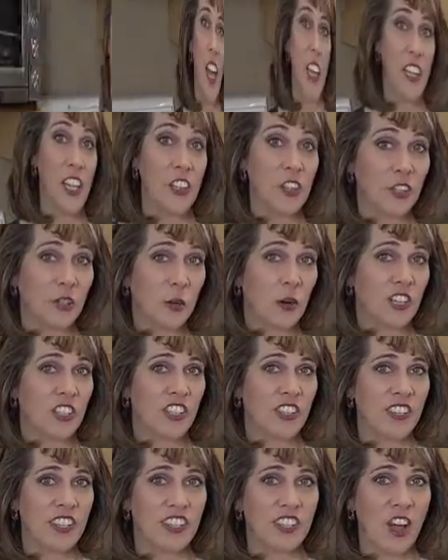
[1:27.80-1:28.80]
Another
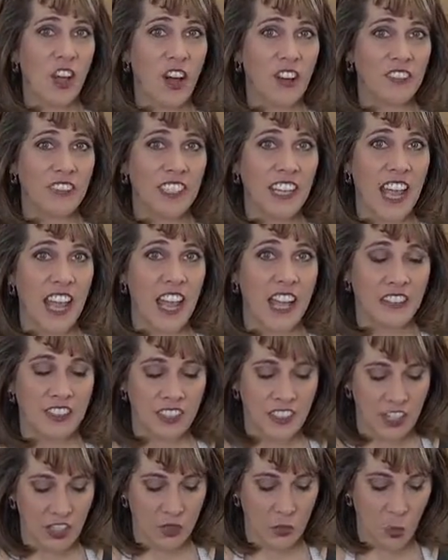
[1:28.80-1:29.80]
question that's often
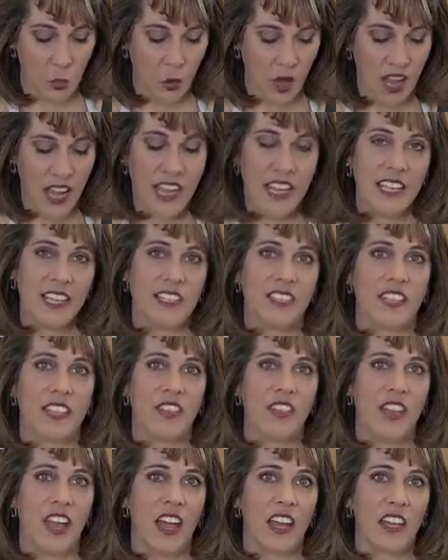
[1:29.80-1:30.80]
asked is, why is
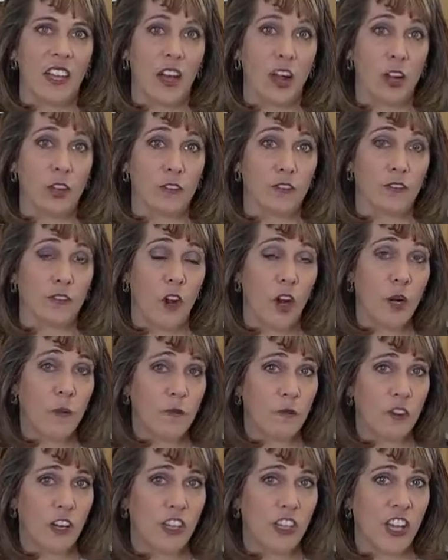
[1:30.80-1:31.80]
it that our
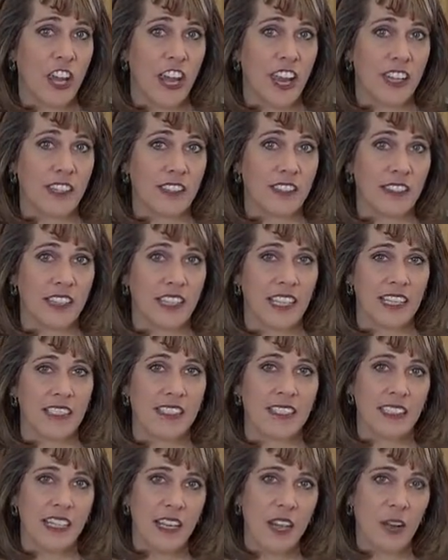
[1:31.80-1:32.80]
farm fresh eggs
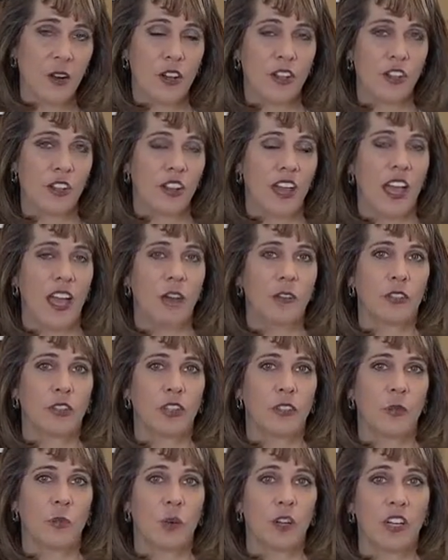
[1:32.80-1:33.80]
can sit out on the
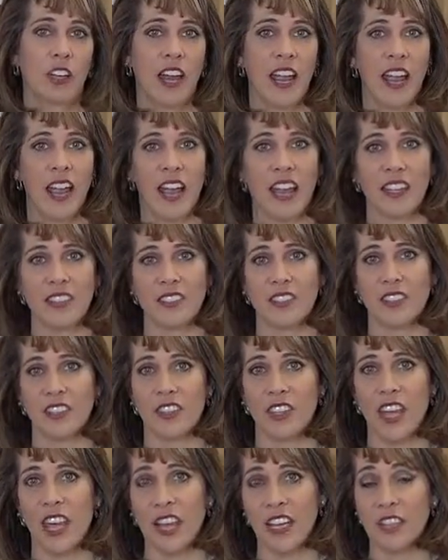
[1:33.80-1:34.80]
counter, whereas
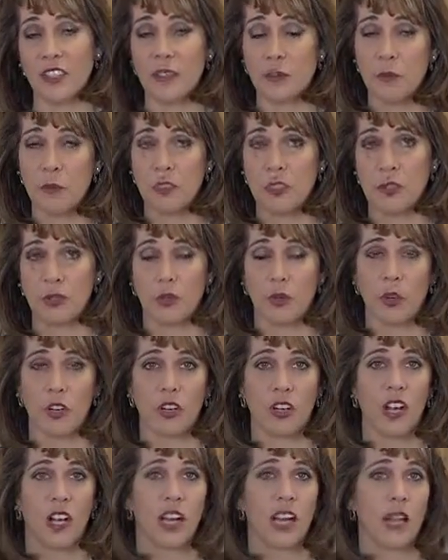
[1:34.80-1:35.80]
the eggs from the
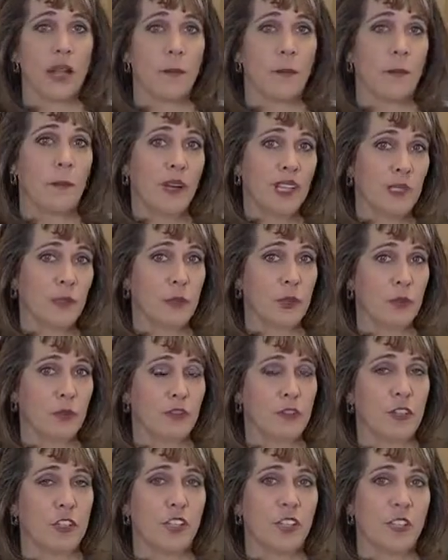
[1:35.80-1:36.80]
store must be
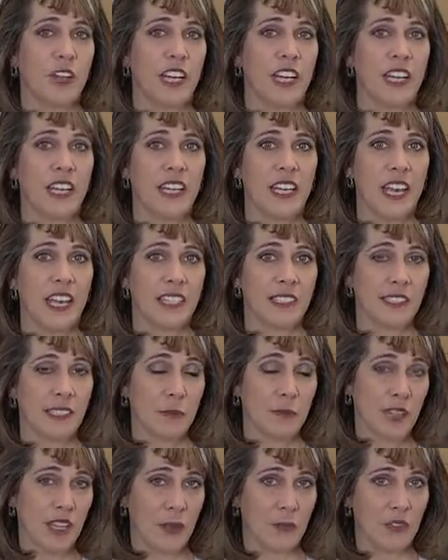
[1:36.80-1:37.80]
refrigerated and
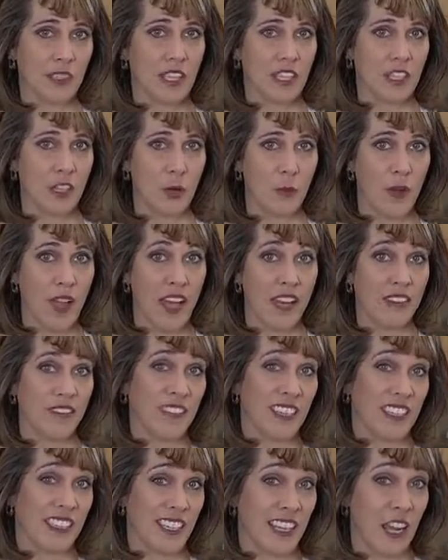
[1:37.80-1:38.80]
sometimes can go bad
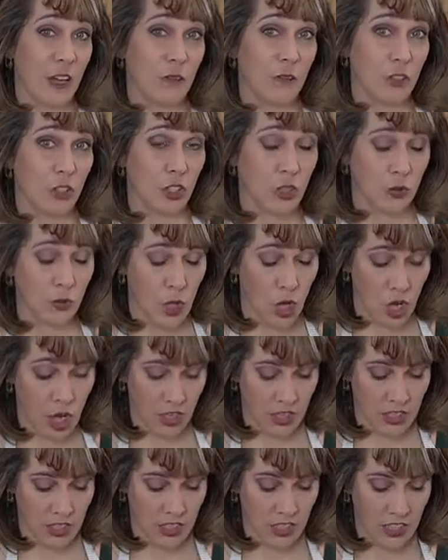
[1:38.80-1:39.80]
if they sit out for too
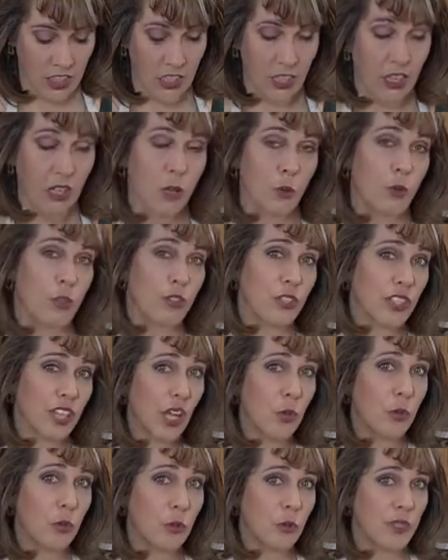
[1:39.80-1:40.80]
long? Well, there's a
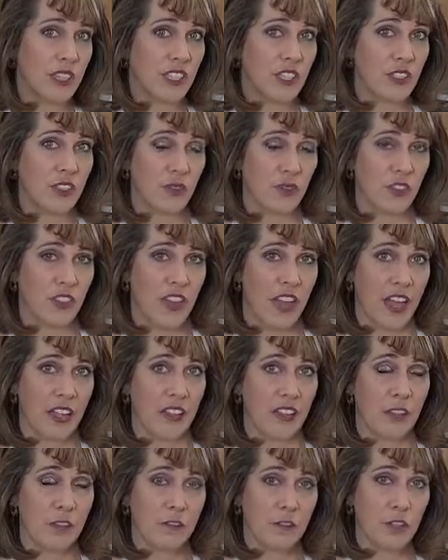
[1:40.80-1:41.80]
couple of reasons for
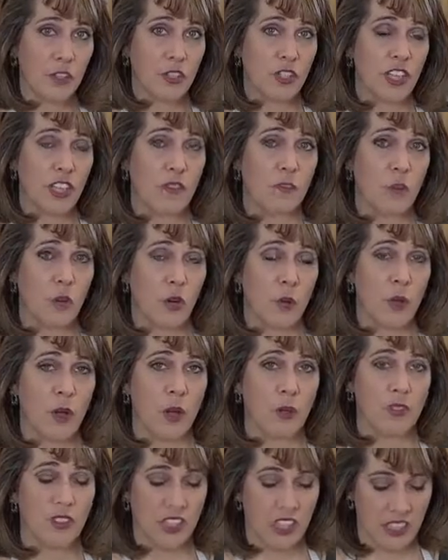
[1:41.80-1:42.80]
that. The first and
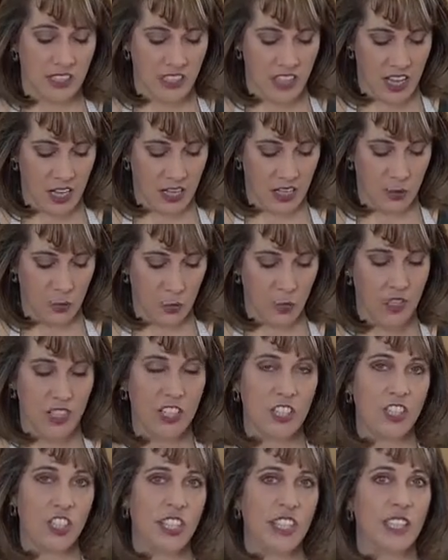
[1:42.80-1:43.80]
foremost is that when
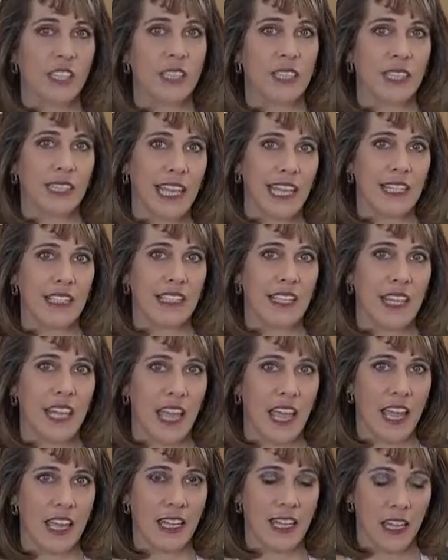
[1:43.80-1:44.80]
a chicken lays the
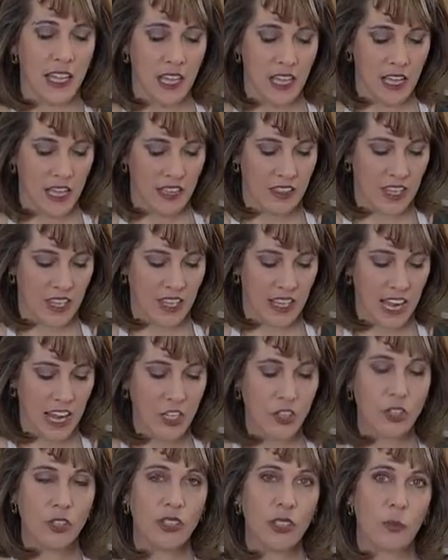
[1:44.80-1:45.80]
egg, they
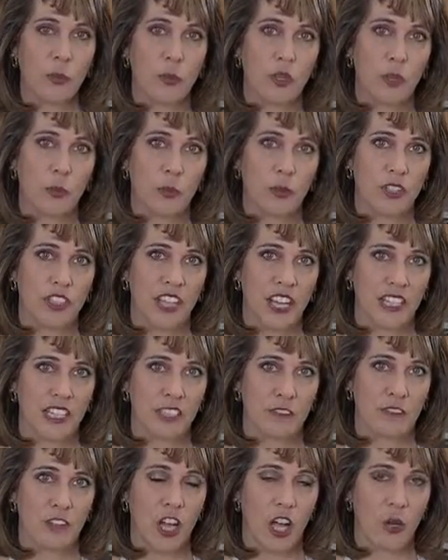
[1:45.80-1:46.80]
naturally put a
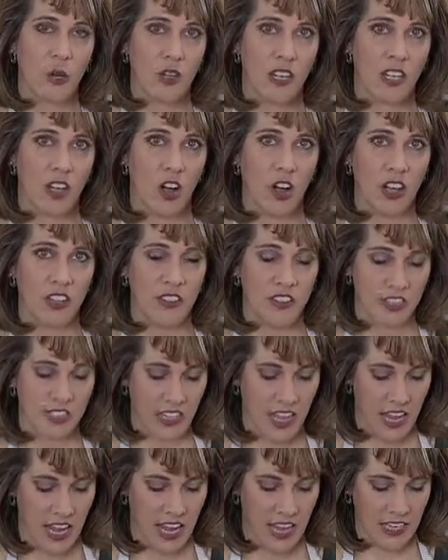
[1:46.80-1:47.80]
protective coating on
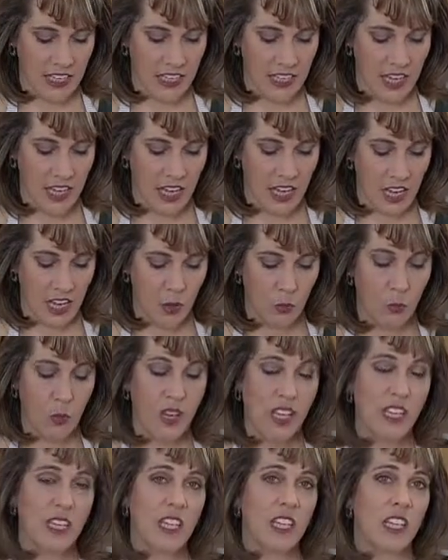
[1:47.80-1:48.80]
this egg.
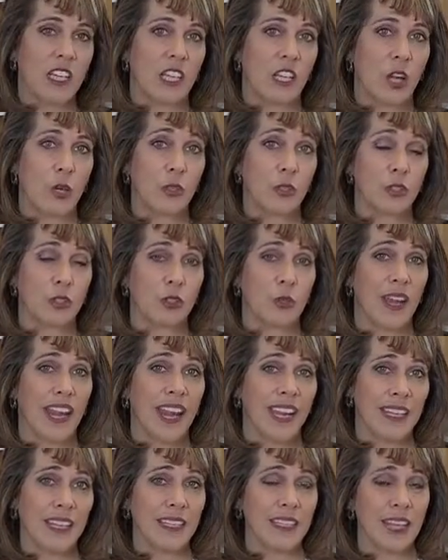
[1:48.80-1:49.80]
When it goes through
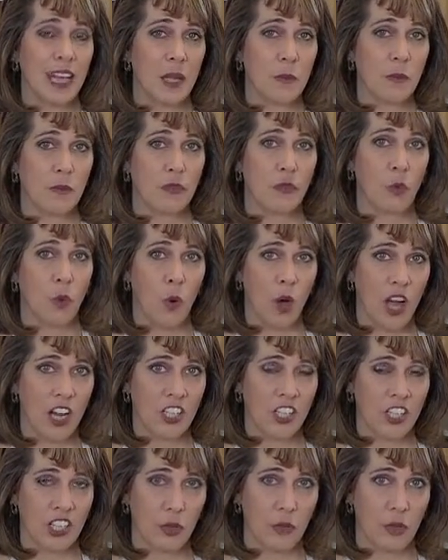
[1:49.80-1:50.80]
any type of
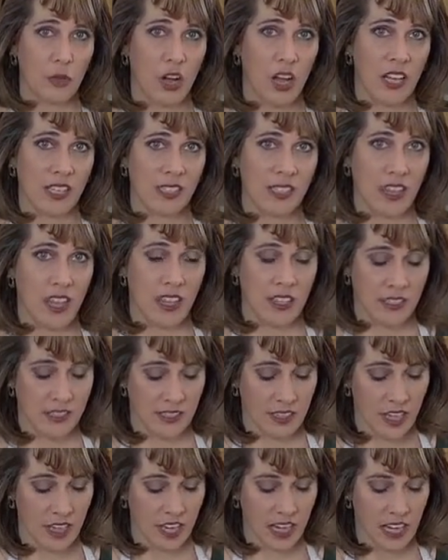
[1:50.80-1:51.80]
washing
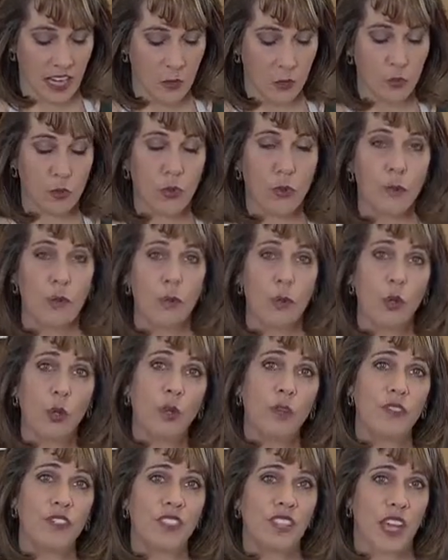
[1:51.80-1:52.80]
process, it
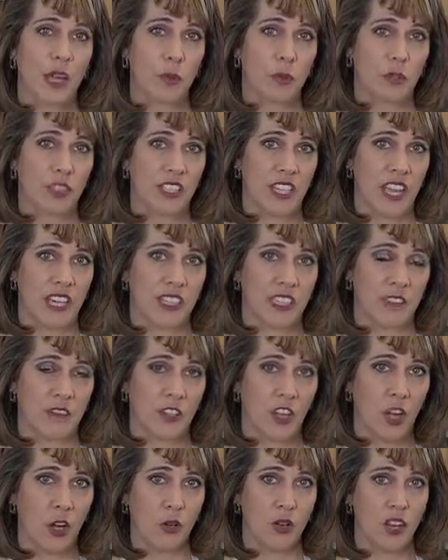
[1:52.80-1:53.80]
removes that
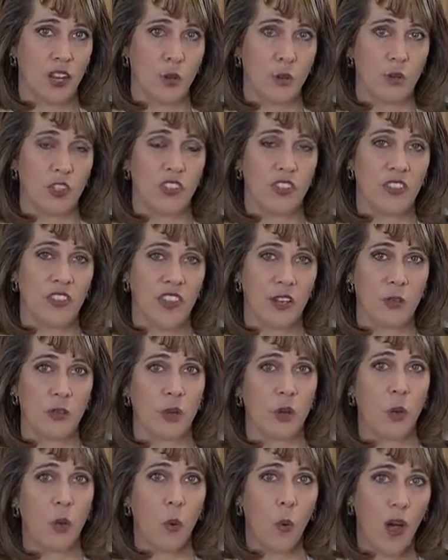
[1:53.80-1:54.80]
protective coating, which then
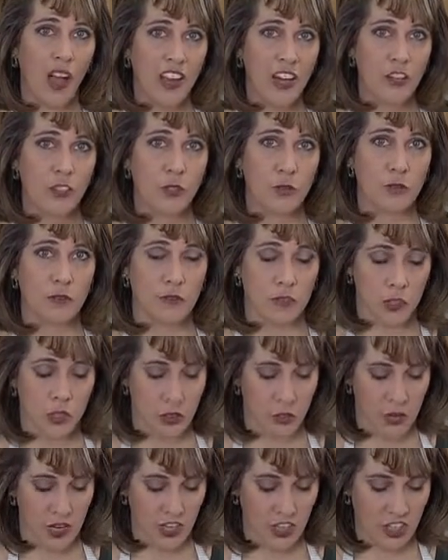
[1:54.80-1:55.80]
requires
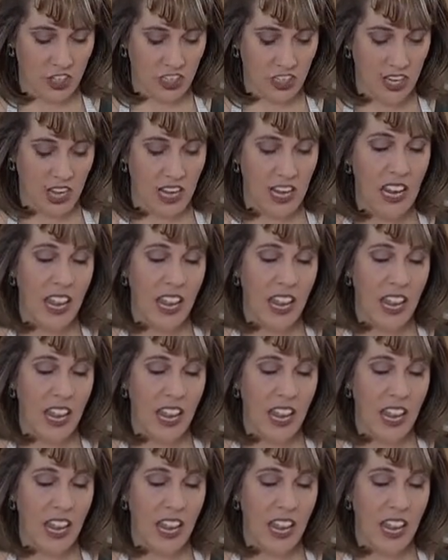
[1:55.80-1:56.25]
refrigeration.